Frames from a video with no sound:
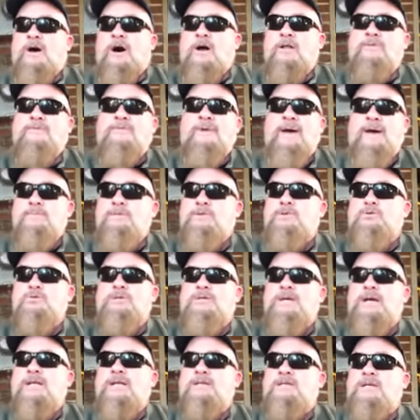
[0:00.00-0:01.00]
all the families
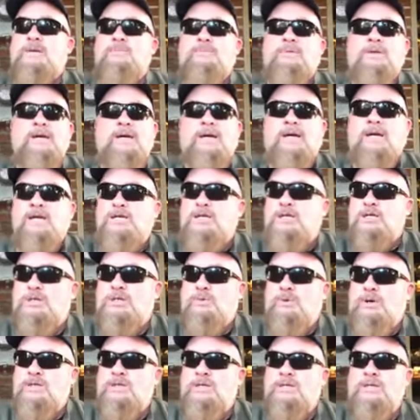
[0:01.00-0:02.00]
were saying the same thing. He
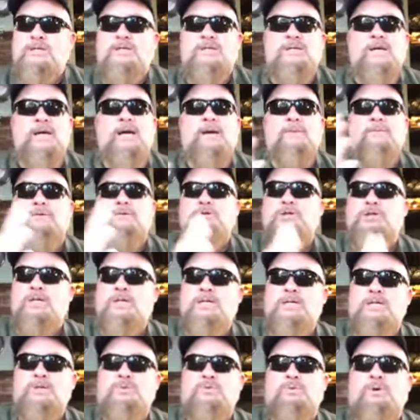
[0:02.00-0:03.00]
just wasn't the same, or
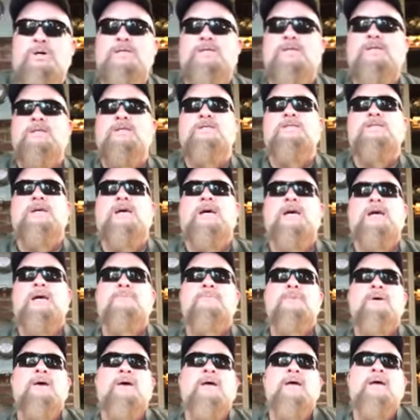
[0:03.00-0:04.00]
she just wasn't the
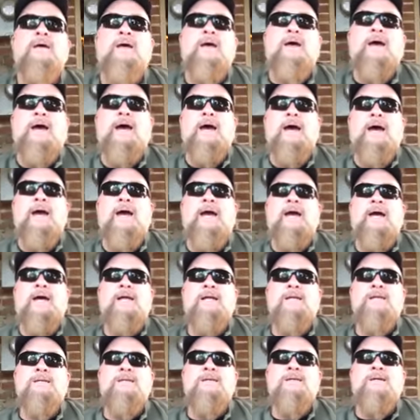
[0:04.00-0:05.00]
same.
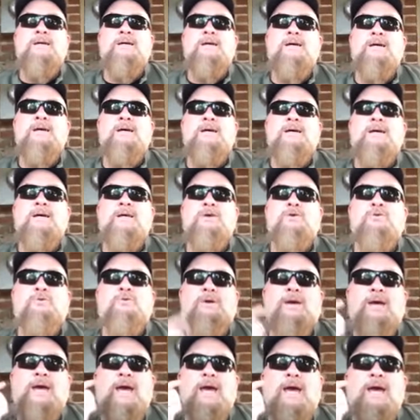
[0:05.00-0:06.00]
And
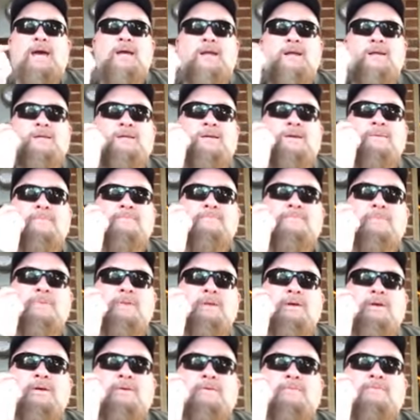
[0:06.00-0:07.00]
you can't
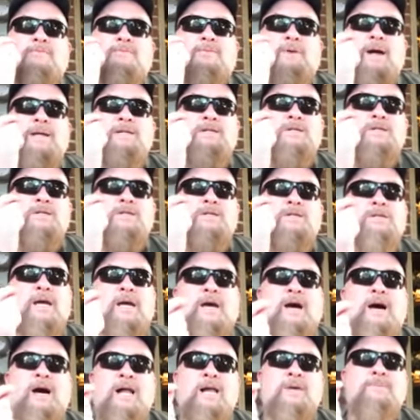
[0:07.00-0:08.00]
find, just
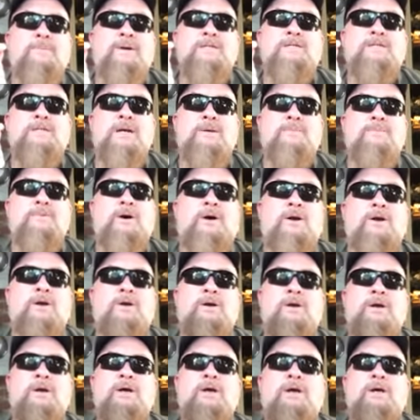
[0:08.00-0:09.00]
like Holly, my
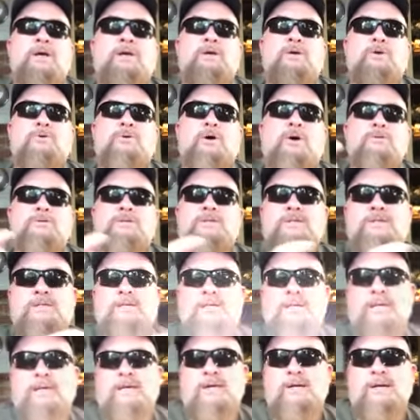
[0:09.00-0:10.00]
stepdaughter, you don't
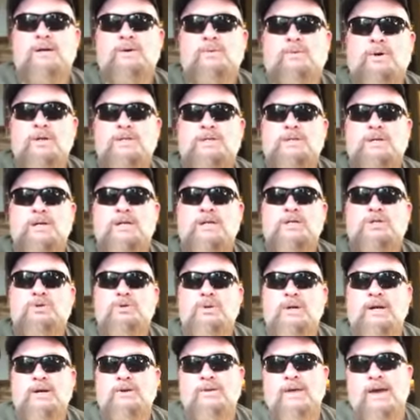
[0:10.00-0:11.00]
see what's going to
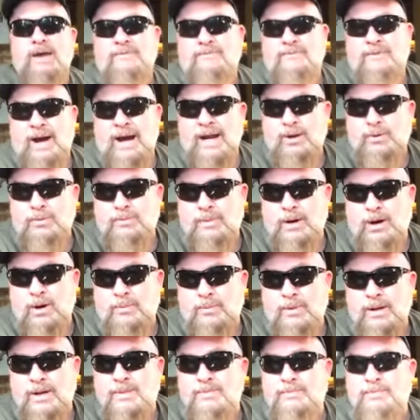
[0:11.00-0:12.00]
trigger that final
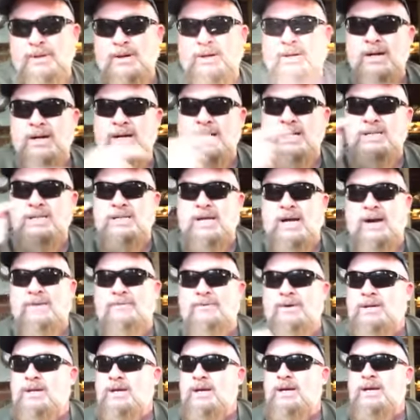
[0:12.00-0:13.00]
moment, because
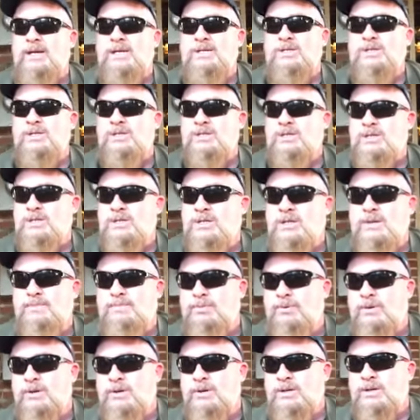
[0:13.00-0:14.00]
every day is just
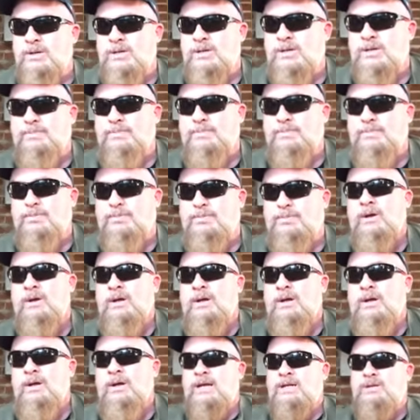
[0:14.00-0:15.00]
deeper and deeper
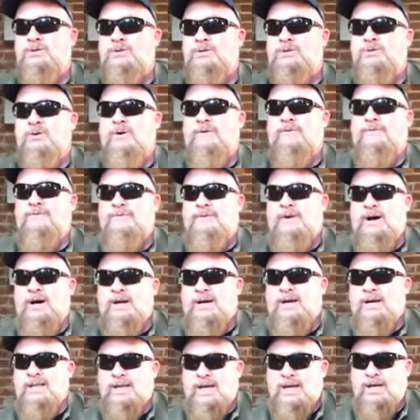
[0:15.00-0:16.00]
into a funk
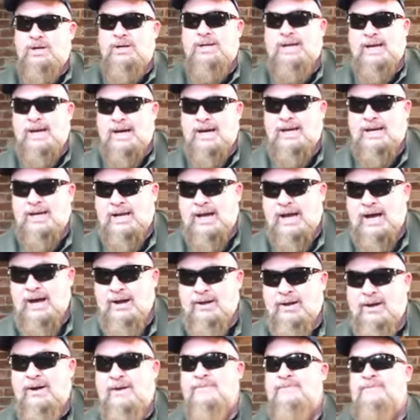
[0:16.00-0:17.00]
that you can't get out
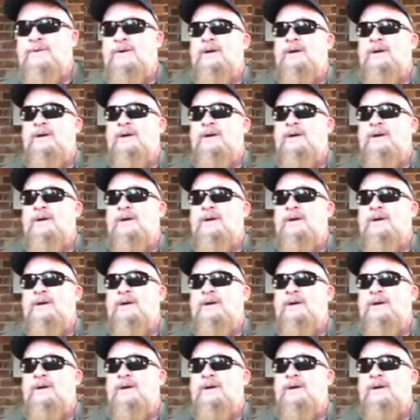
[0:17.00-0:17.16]
of.